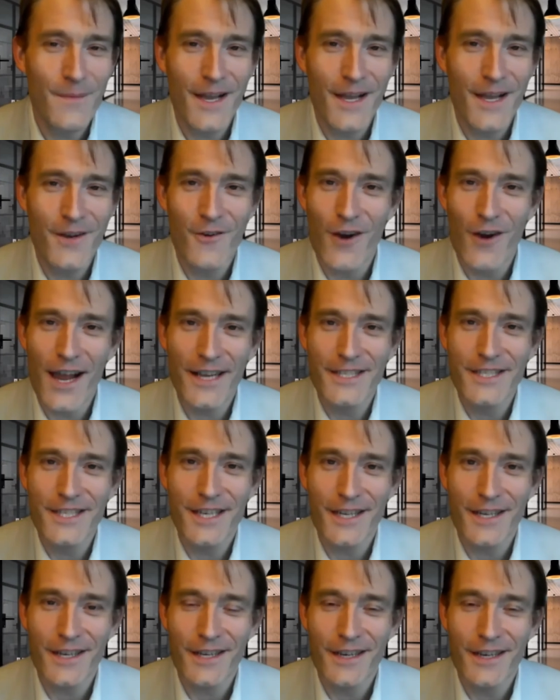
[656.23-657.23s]

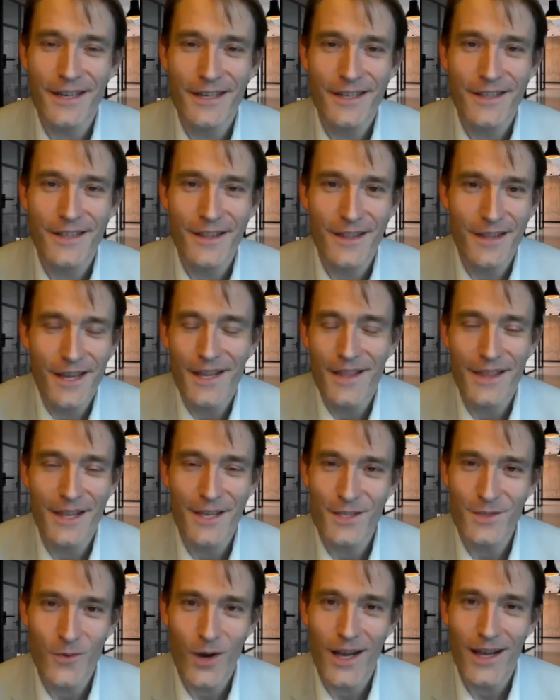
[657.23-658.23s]
interacting in
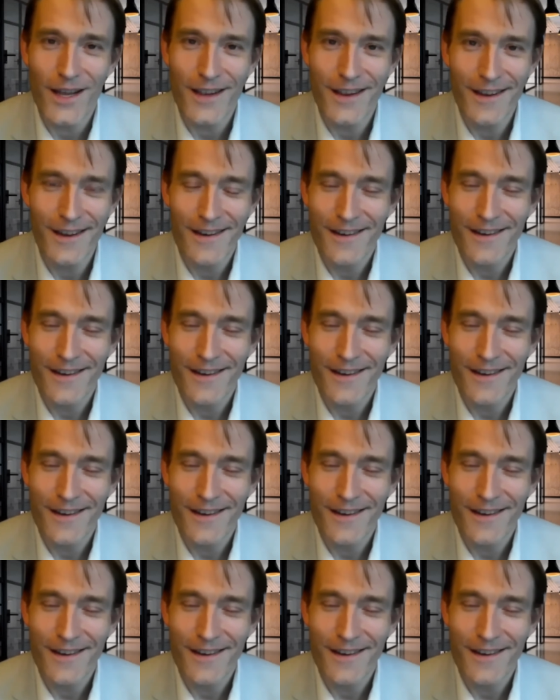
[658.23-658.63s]
this way?